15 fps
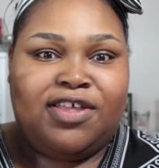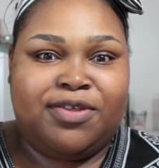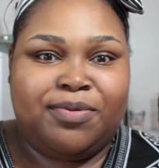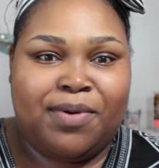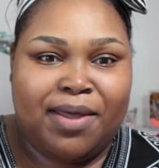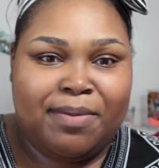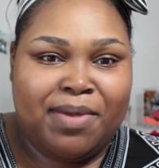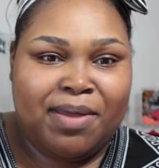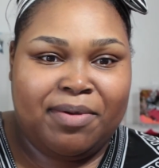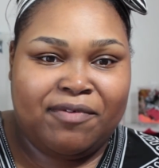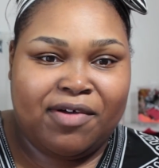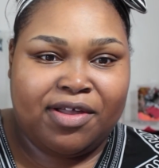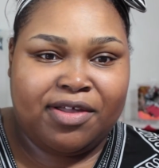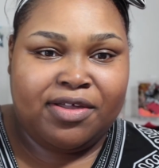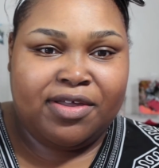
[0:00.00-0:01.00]
this way. Maybe if
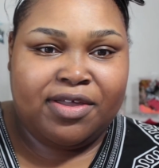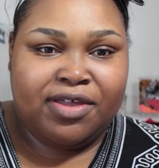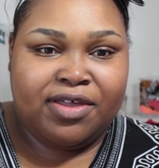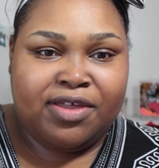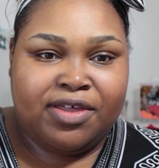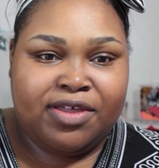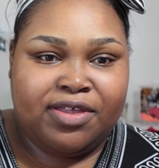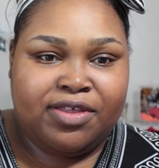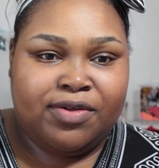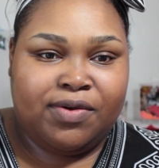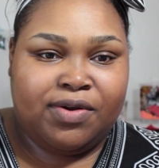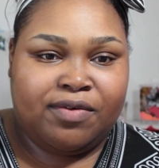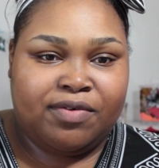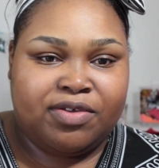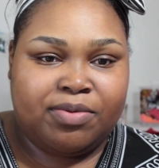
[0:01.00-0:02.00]
I do
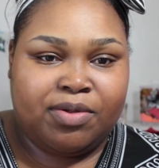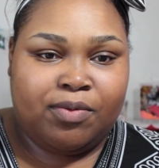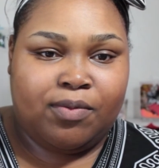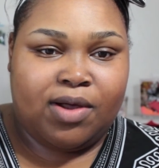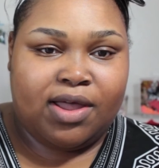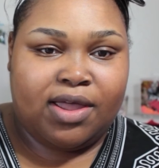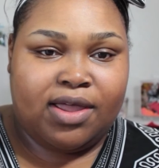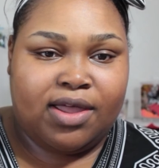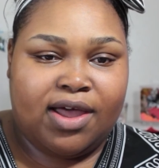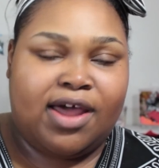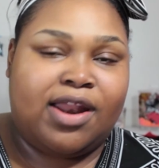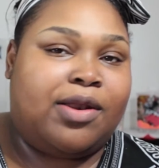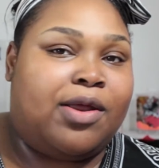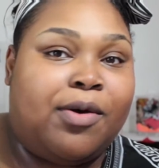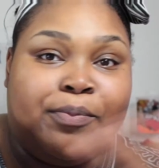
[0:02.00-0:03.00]
it over something white.
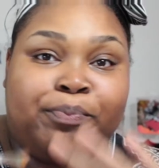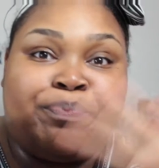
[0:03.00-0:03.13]
I don't know.